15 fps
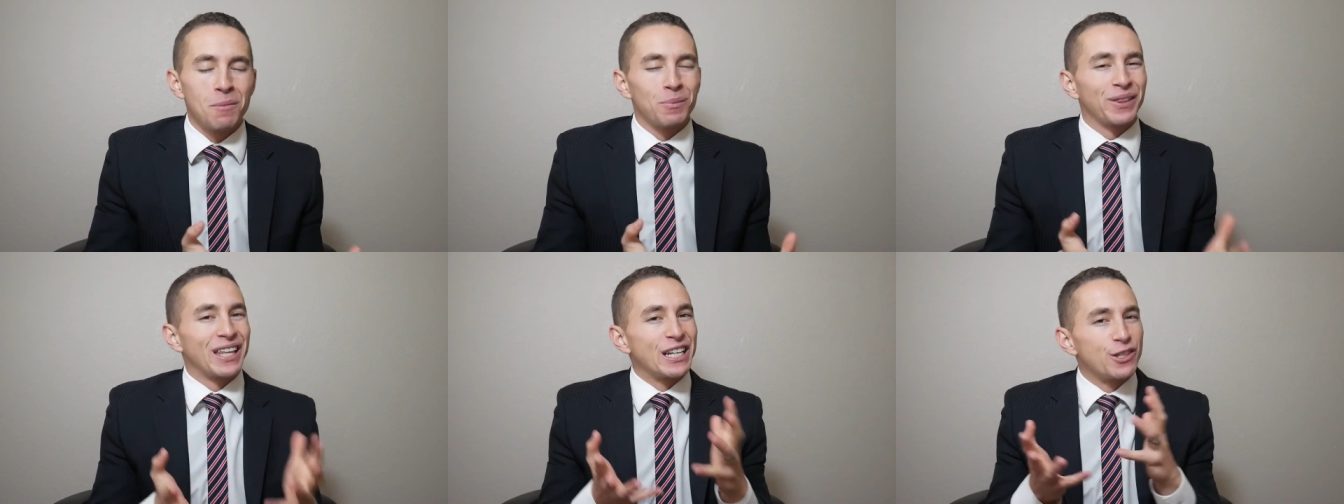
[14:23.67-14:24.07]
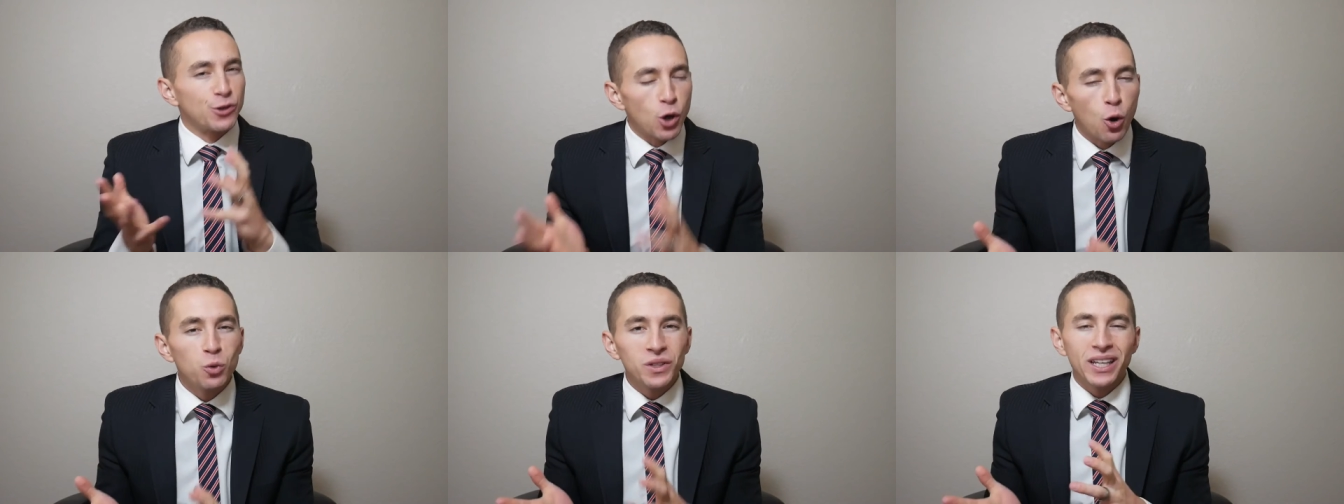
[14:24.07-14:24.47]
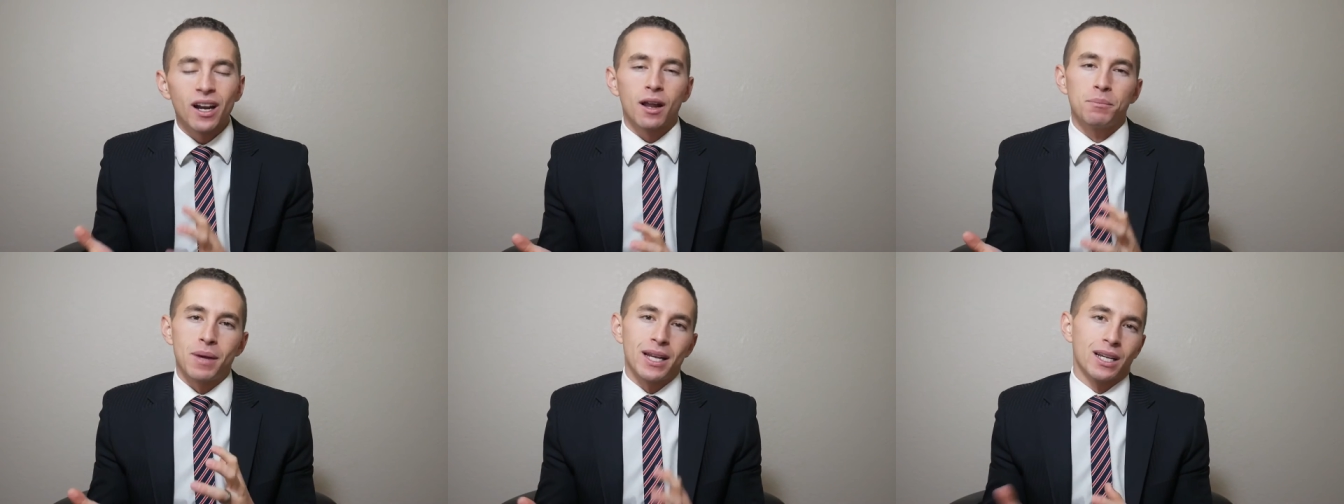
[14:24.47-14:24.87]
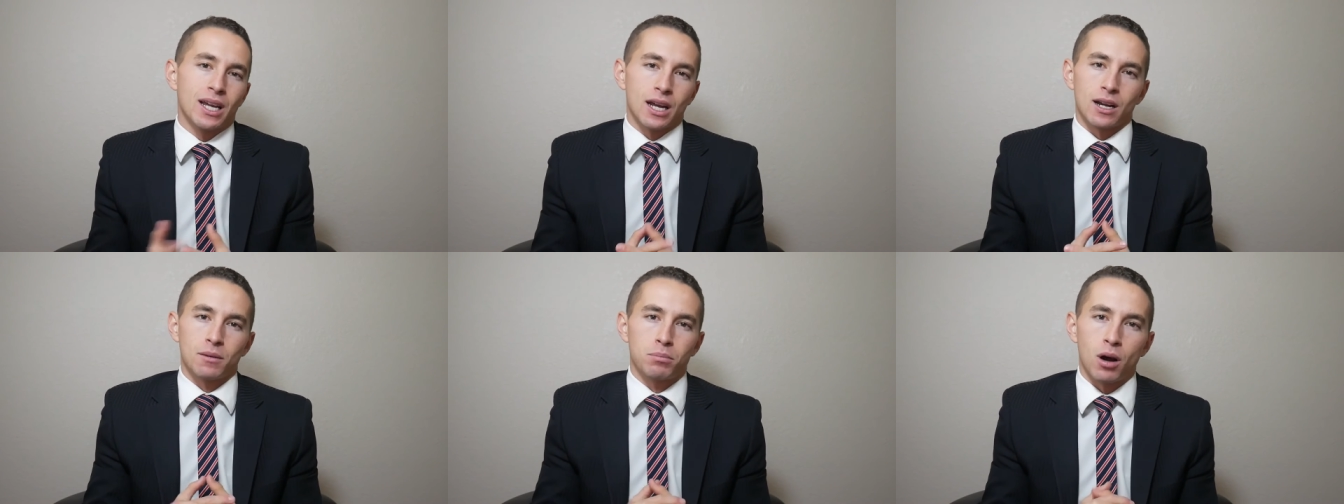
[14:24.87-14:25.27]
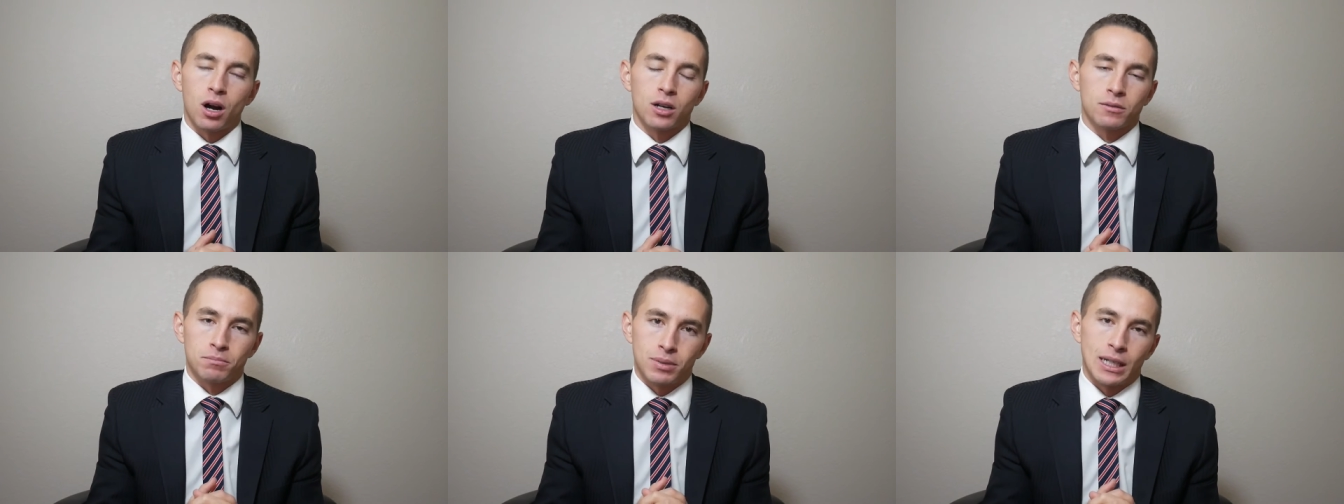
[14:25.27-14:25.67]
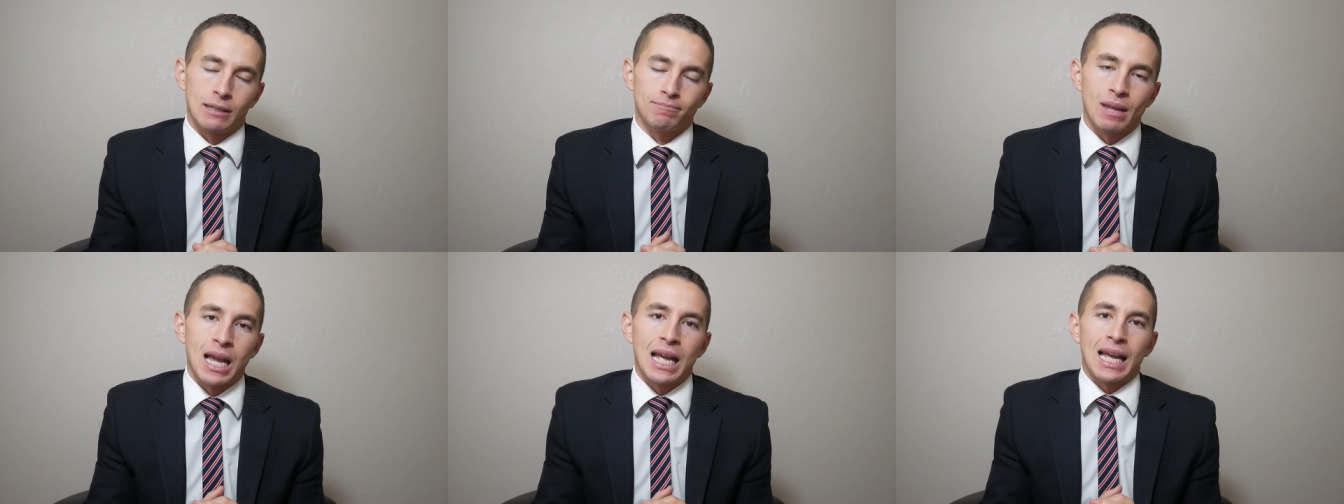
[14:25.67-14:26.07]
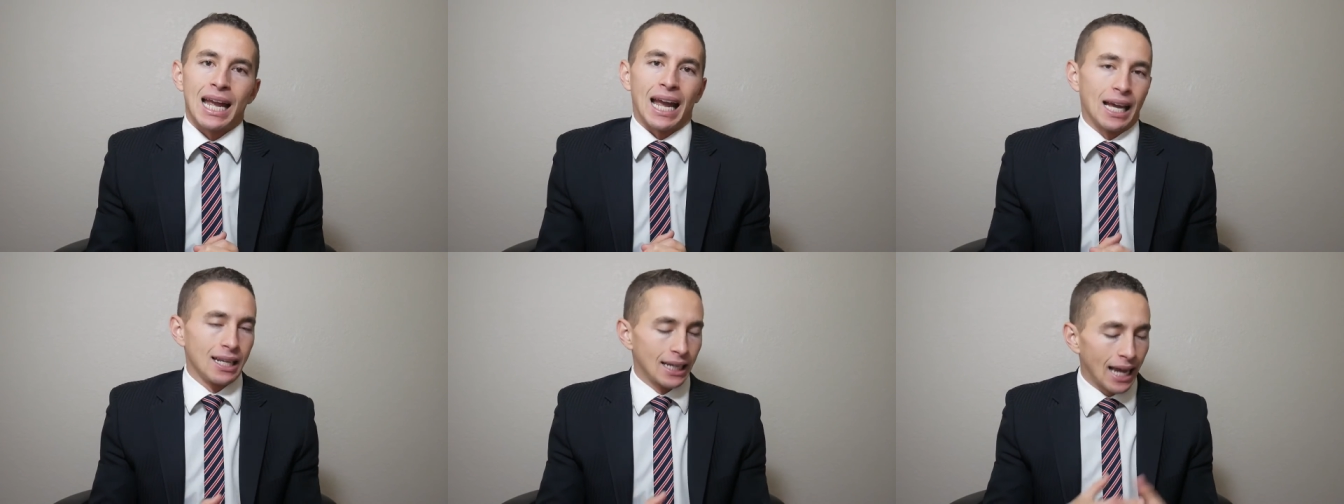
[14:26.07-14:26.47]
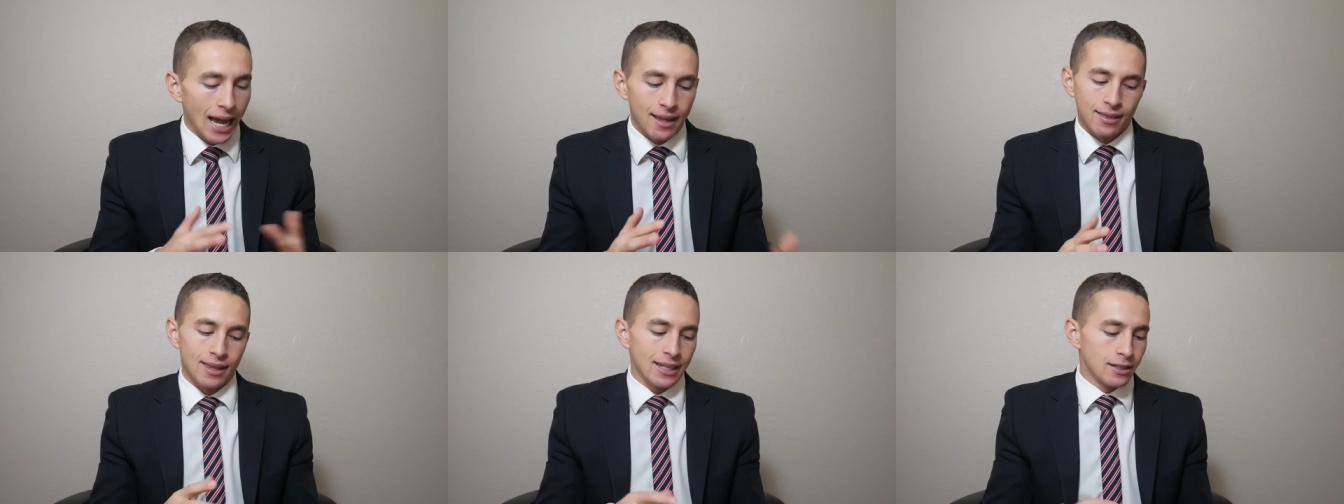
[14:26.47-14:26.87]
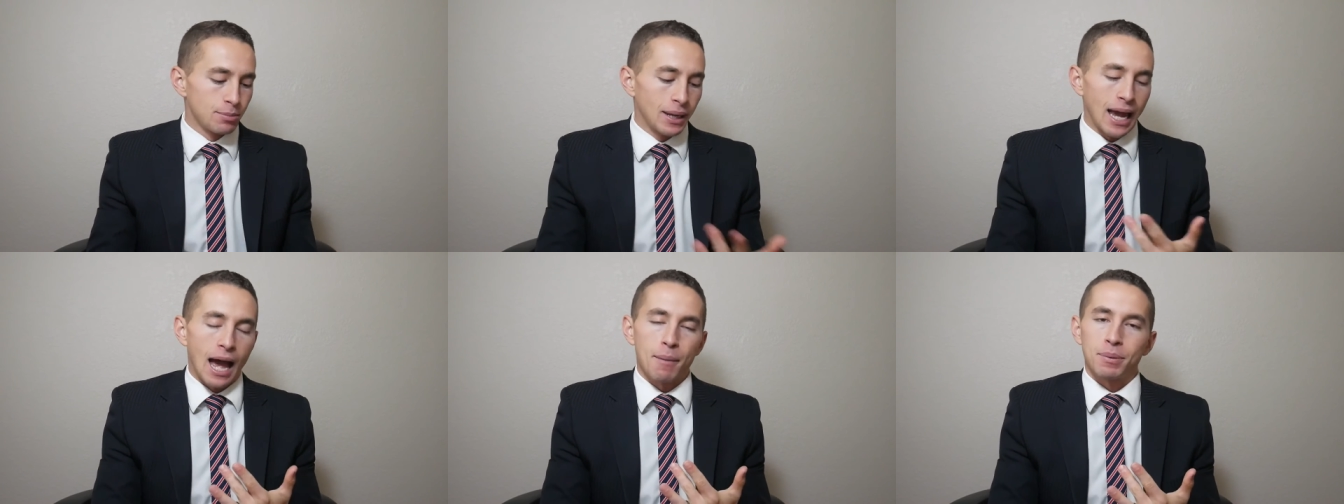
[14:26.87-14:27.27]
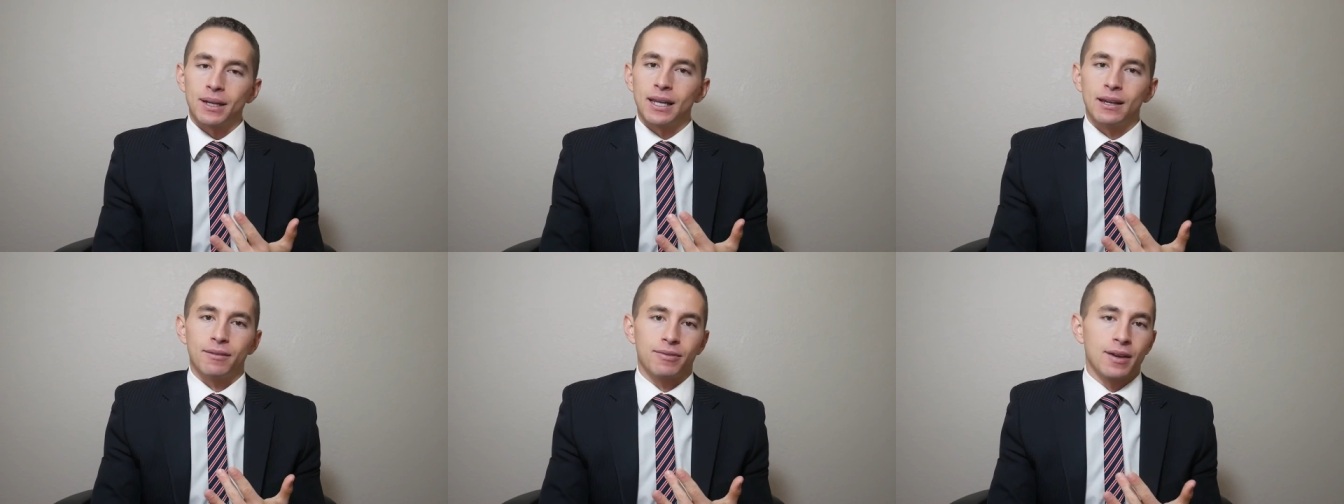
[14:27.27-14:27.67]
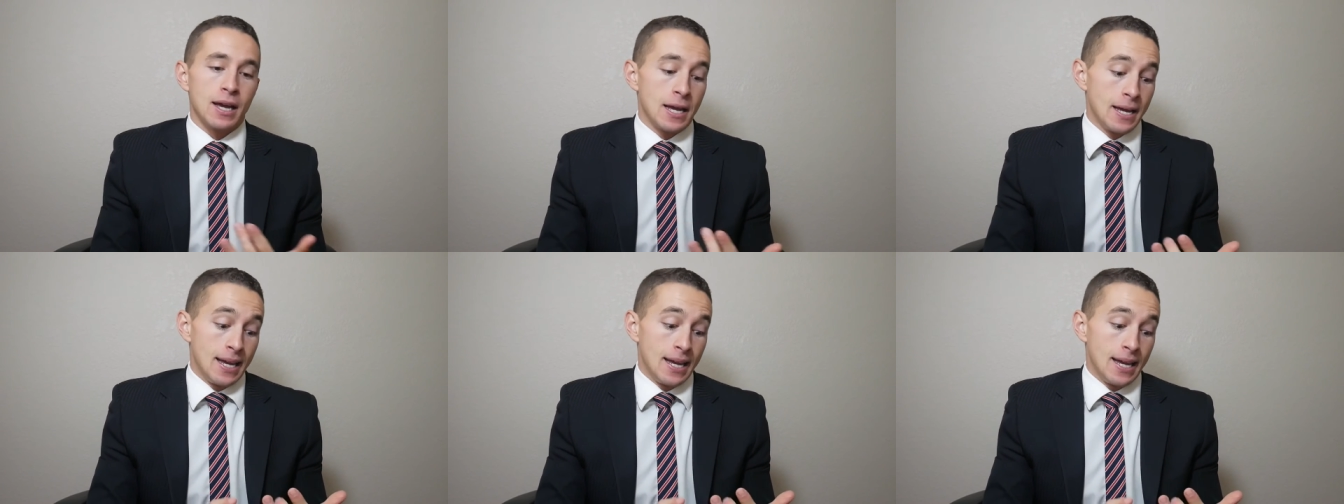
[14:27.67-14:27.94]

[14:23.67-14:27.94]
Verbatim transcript: but they don't get on Medicare Part B. And again, this may happen if